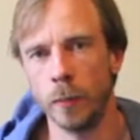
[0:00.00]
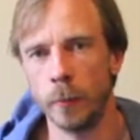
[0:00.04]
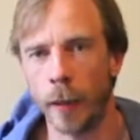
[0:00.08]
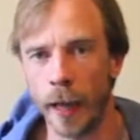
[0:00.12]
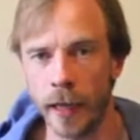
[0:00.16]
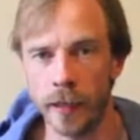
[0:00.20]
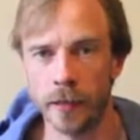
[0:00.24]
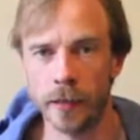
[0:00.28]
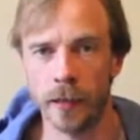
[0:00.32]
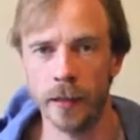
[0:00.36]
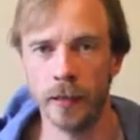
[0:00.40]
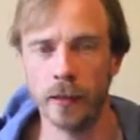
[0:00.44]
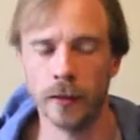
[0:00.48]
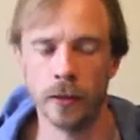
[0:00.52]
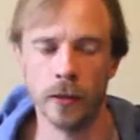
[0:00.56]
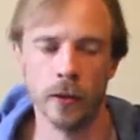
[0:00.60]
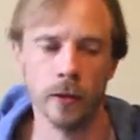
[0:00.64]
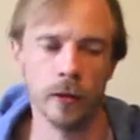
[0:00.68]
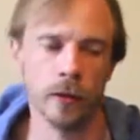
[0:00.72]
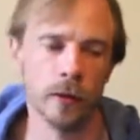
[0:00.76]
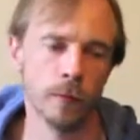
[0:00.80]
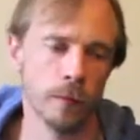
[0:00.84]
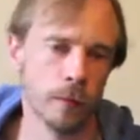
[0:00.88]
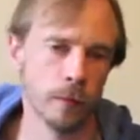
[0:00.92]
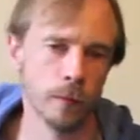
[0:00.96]
painting,
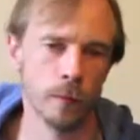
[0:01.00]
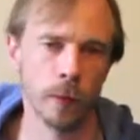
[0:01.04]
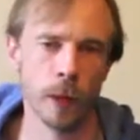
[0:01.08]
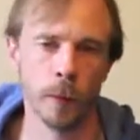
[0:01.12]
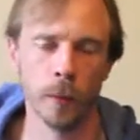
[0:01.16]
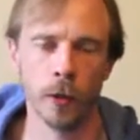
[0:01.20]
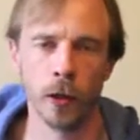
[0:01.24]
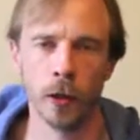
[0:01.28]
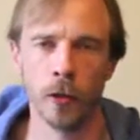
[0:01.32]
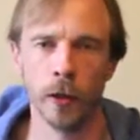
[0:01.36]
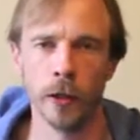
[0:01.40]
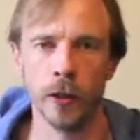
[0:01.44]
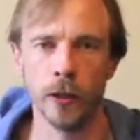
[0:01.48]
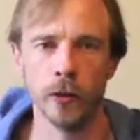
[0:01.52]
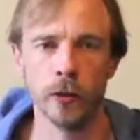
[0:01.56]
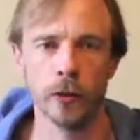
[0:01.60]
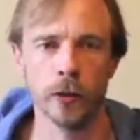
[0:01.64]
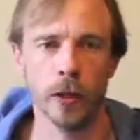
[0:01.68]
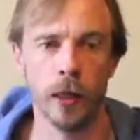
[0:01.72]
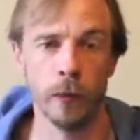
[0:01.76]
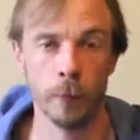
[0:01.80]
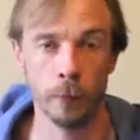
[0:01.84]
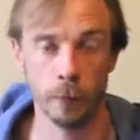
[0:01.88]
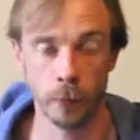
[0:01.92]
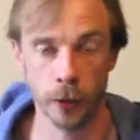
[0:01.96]
so people are quite used
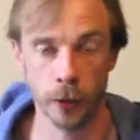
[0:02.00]
to, in